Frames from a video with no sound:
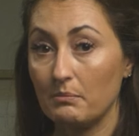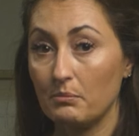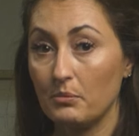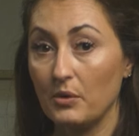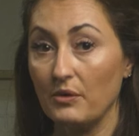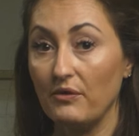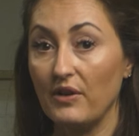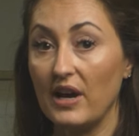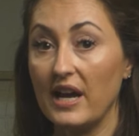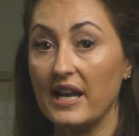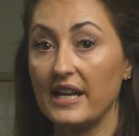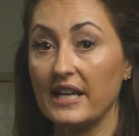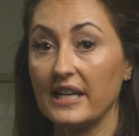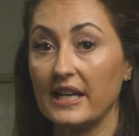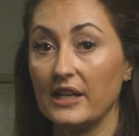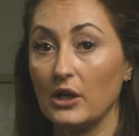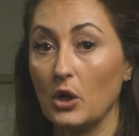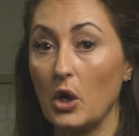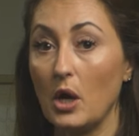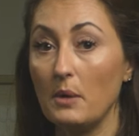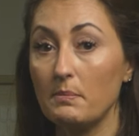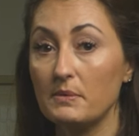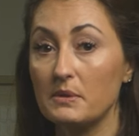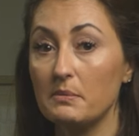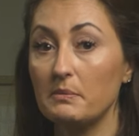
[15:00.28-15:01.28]
providing an
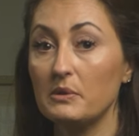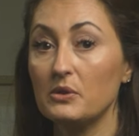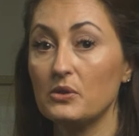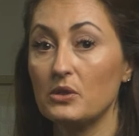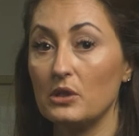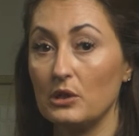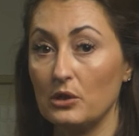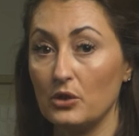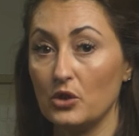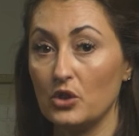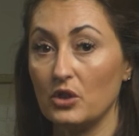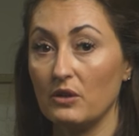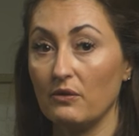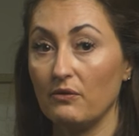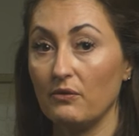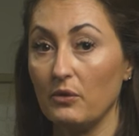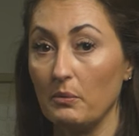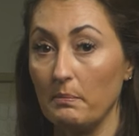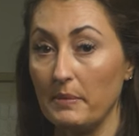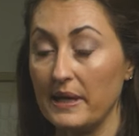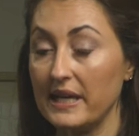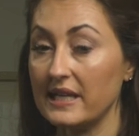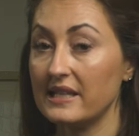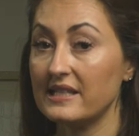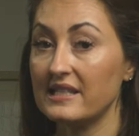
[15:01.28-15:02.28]
optimal solution for
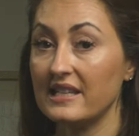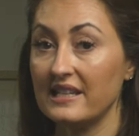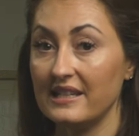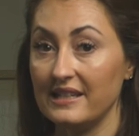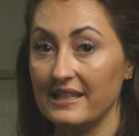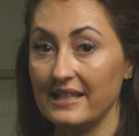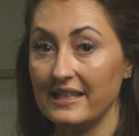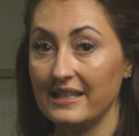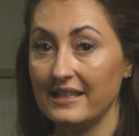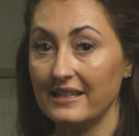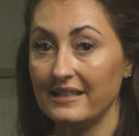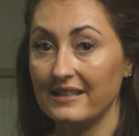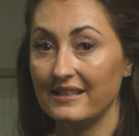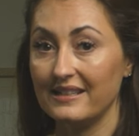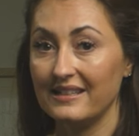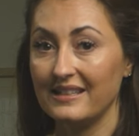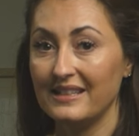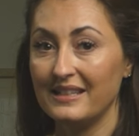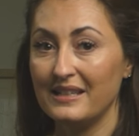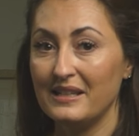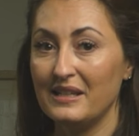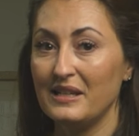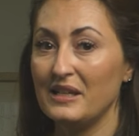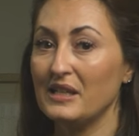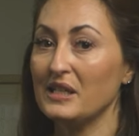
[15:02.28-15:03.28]
pets in need.
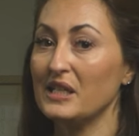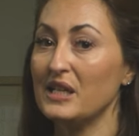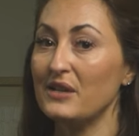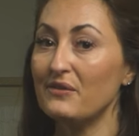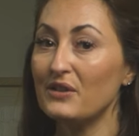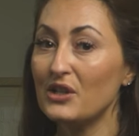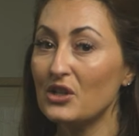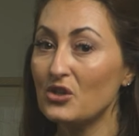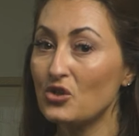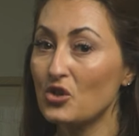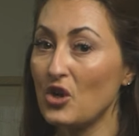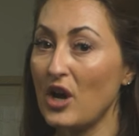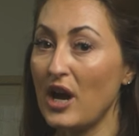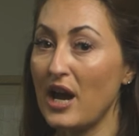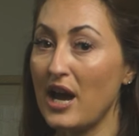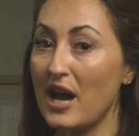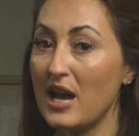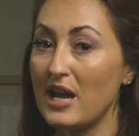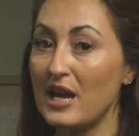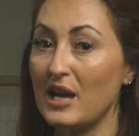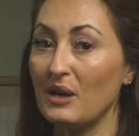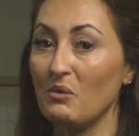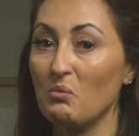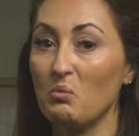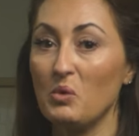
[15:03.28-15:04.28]
Give it a
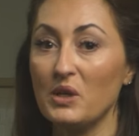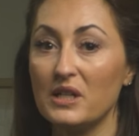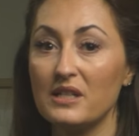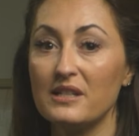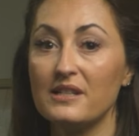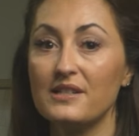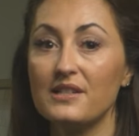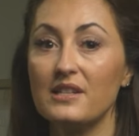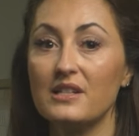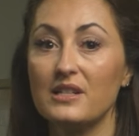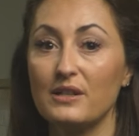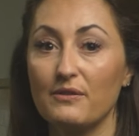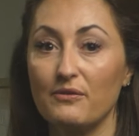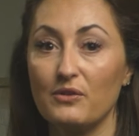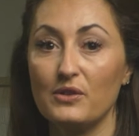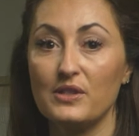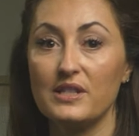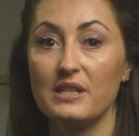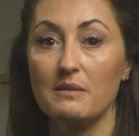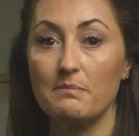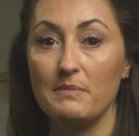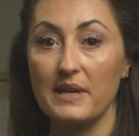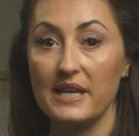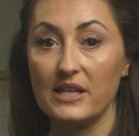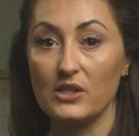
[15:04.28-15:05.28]
try and witness the
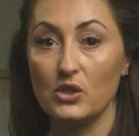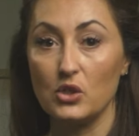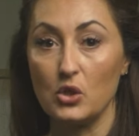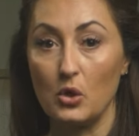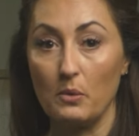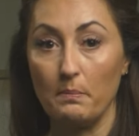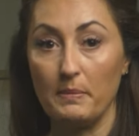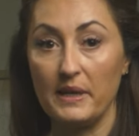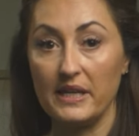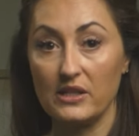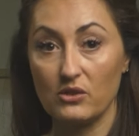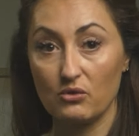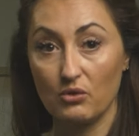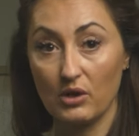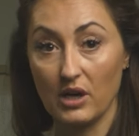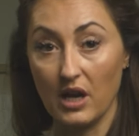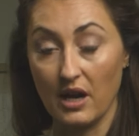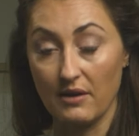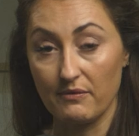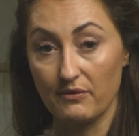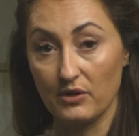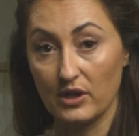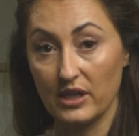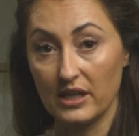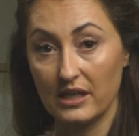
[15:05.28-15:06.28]
difference it makes to your pet's
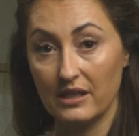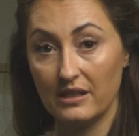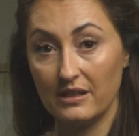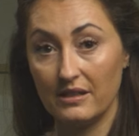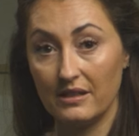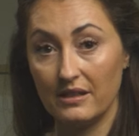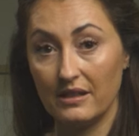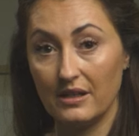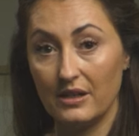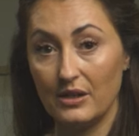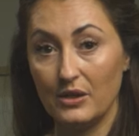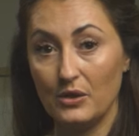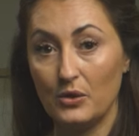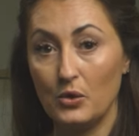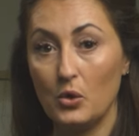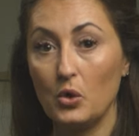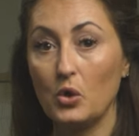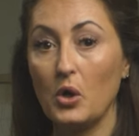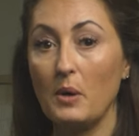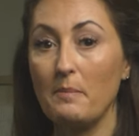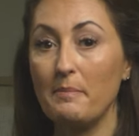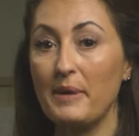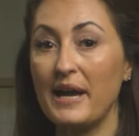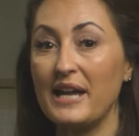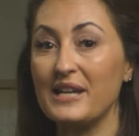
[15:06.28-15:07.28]
recovery. Your
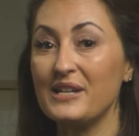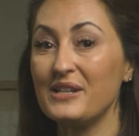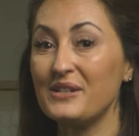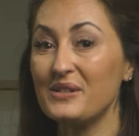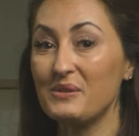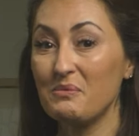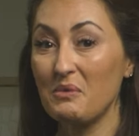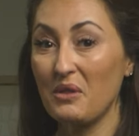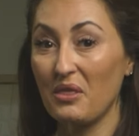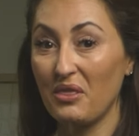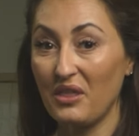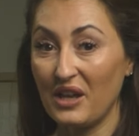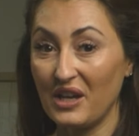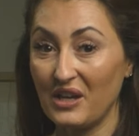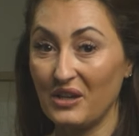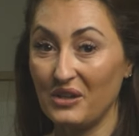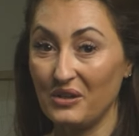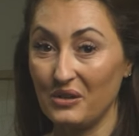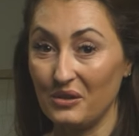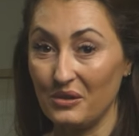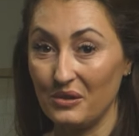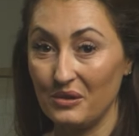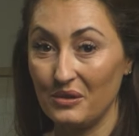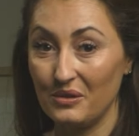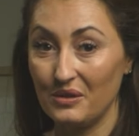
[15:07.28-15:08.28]
companions will thank
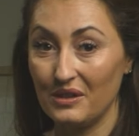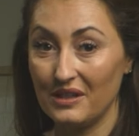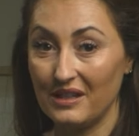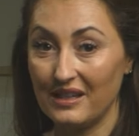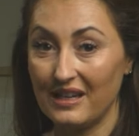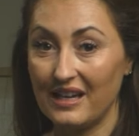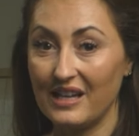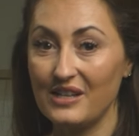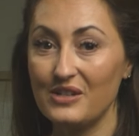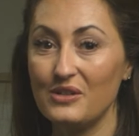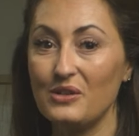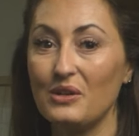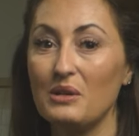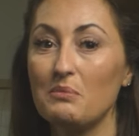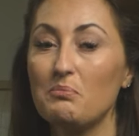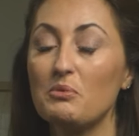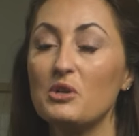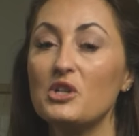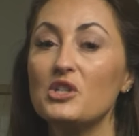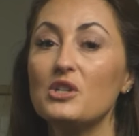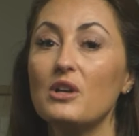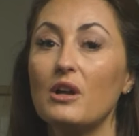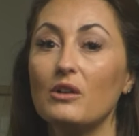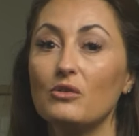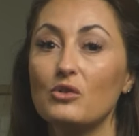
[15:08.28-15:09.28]
you, and you'll
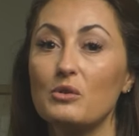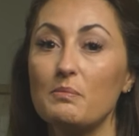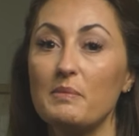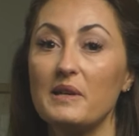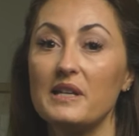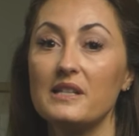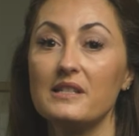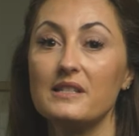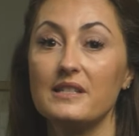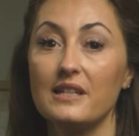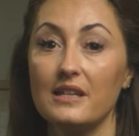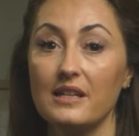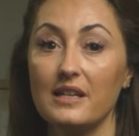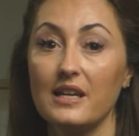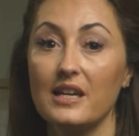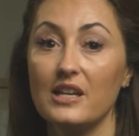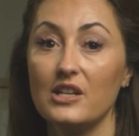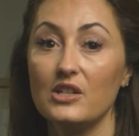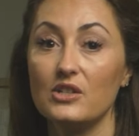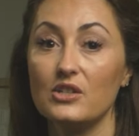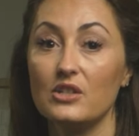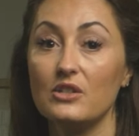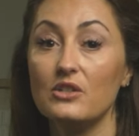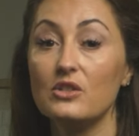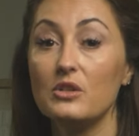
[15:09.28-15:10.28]
appreciate Ultra Pet's
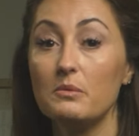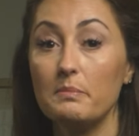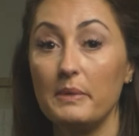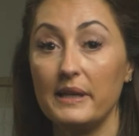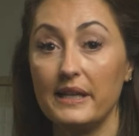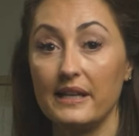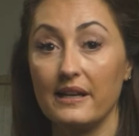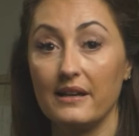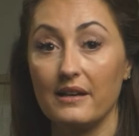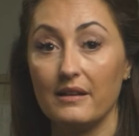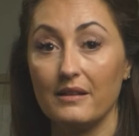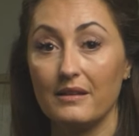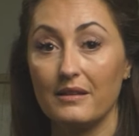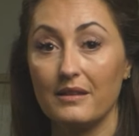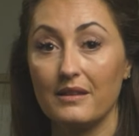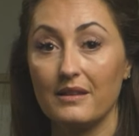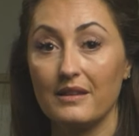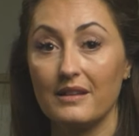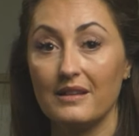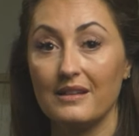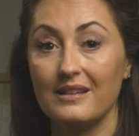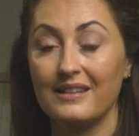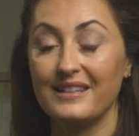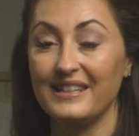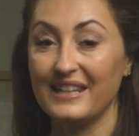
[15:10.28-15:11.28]
dedication to pet health.
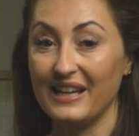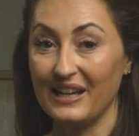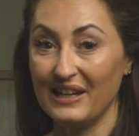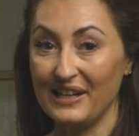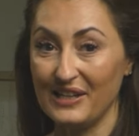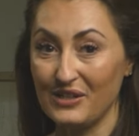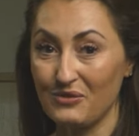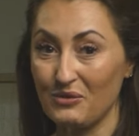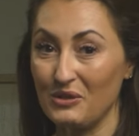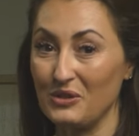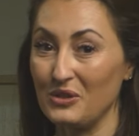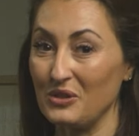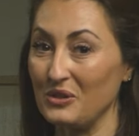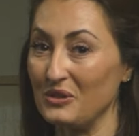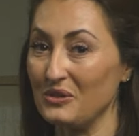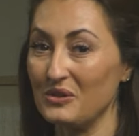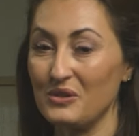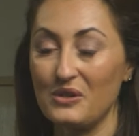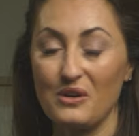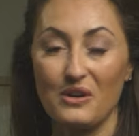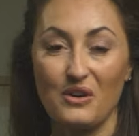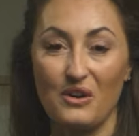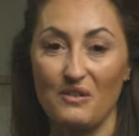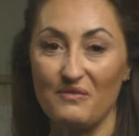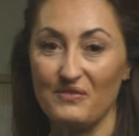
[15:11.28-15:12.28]
Now let's return
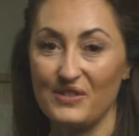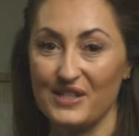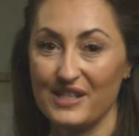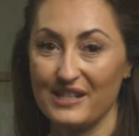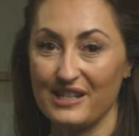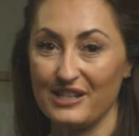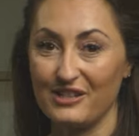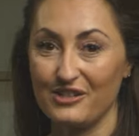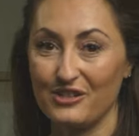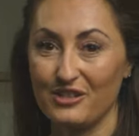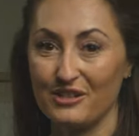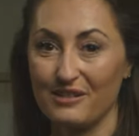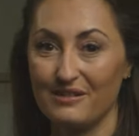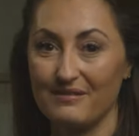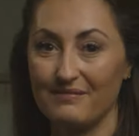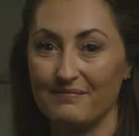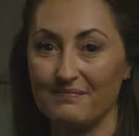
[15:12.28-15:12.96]
to our conversation.